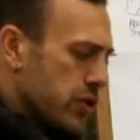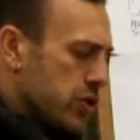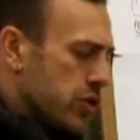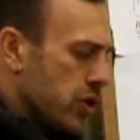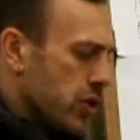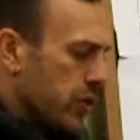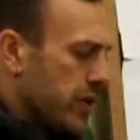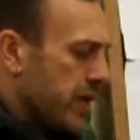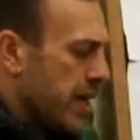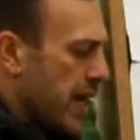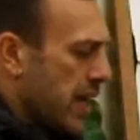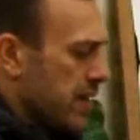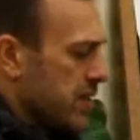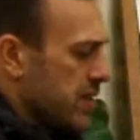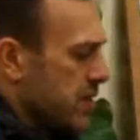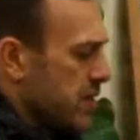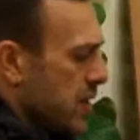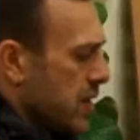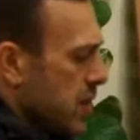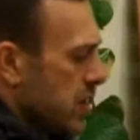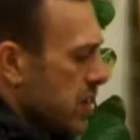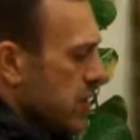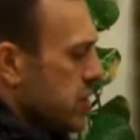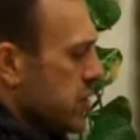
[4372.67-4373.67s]
So
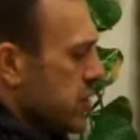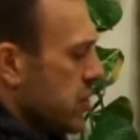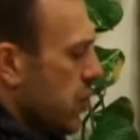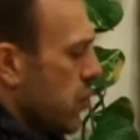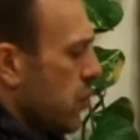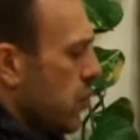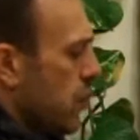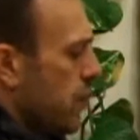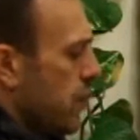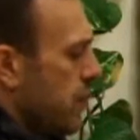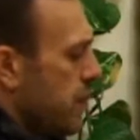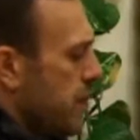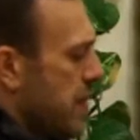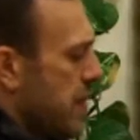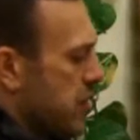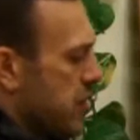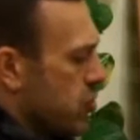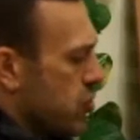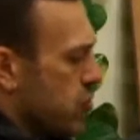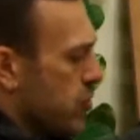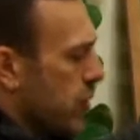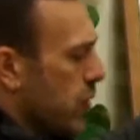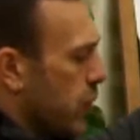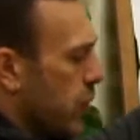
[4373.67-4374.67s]
yes, So
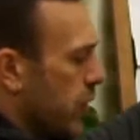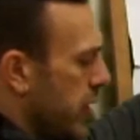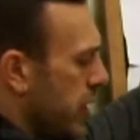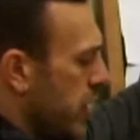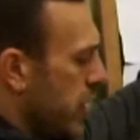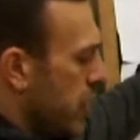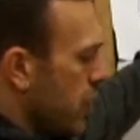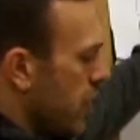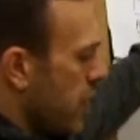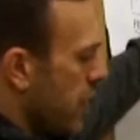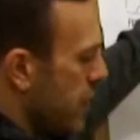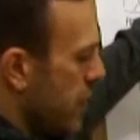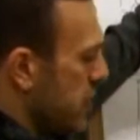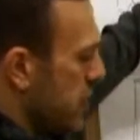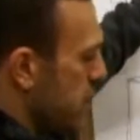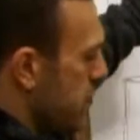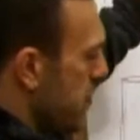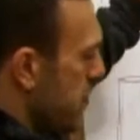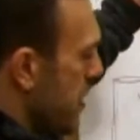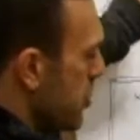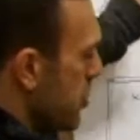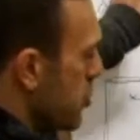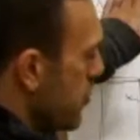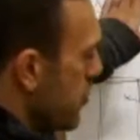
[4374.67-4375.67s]
measurement. We're here on
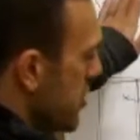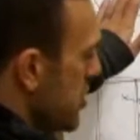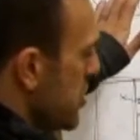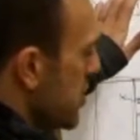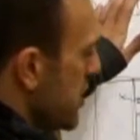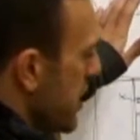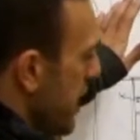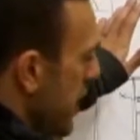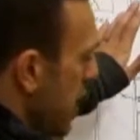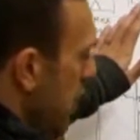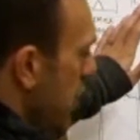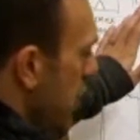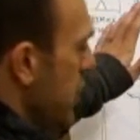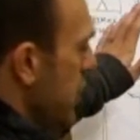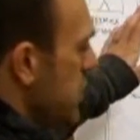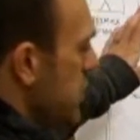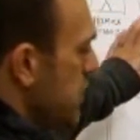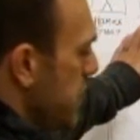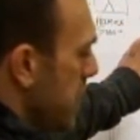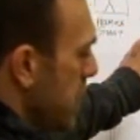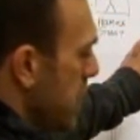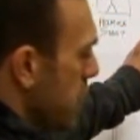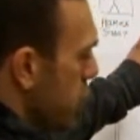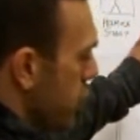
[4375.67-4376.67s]
this measurement scale
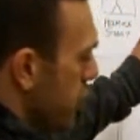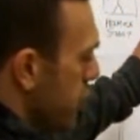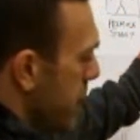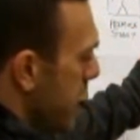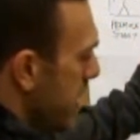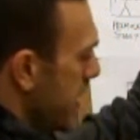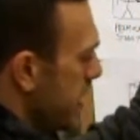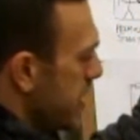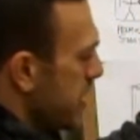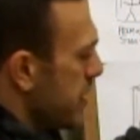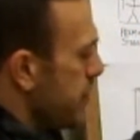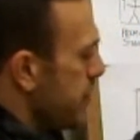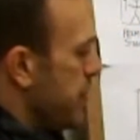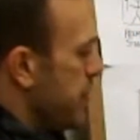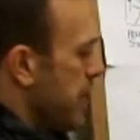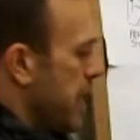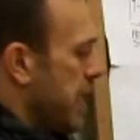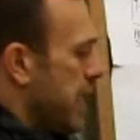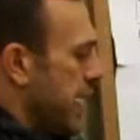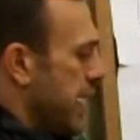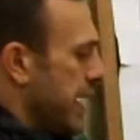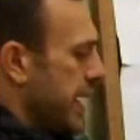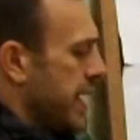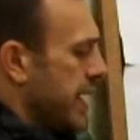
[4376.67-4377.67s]
that's being created
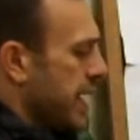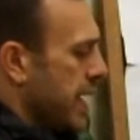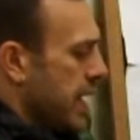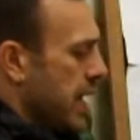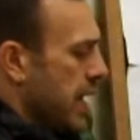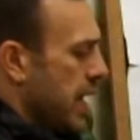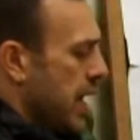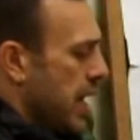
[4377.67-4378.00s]
by,